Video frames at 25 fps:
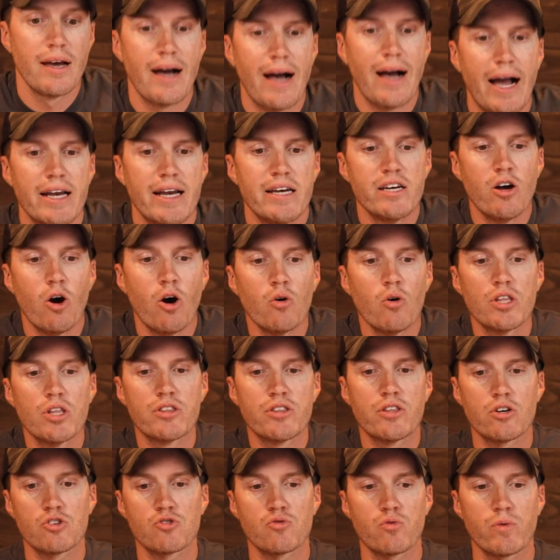I know that
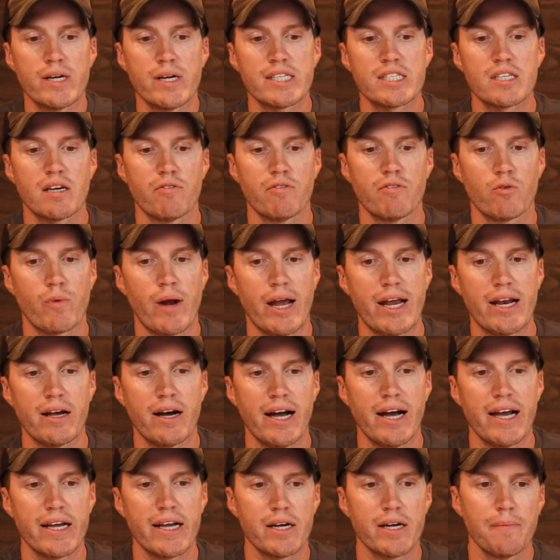there's risk of a rate
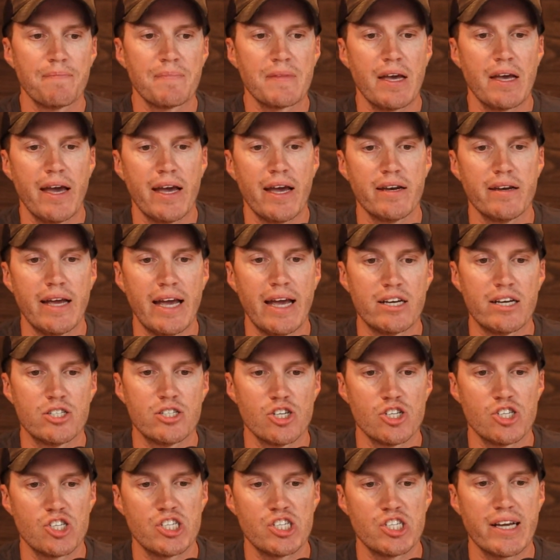hike and and
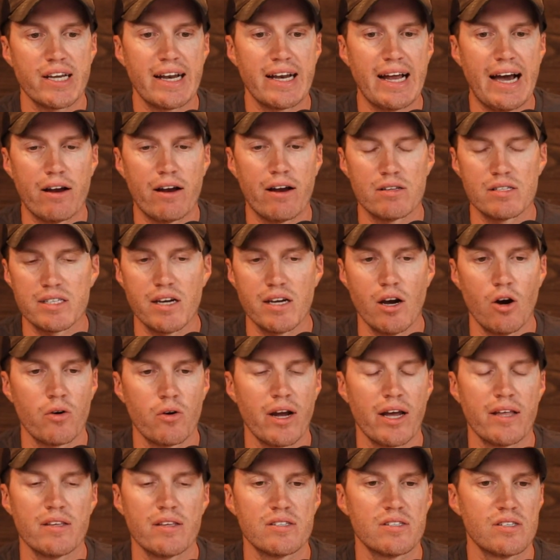just stick it out and say,
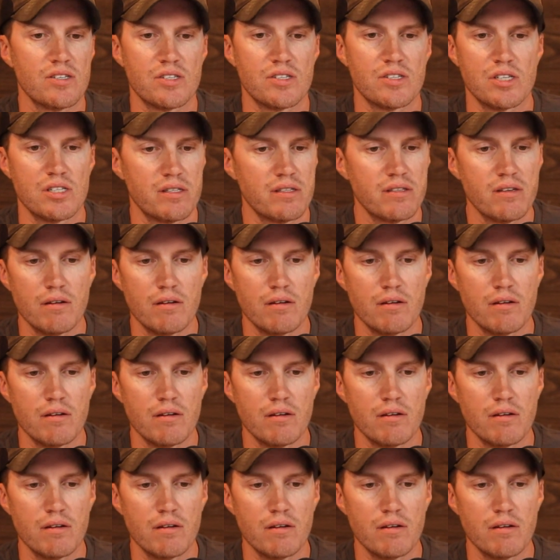okay, this isn't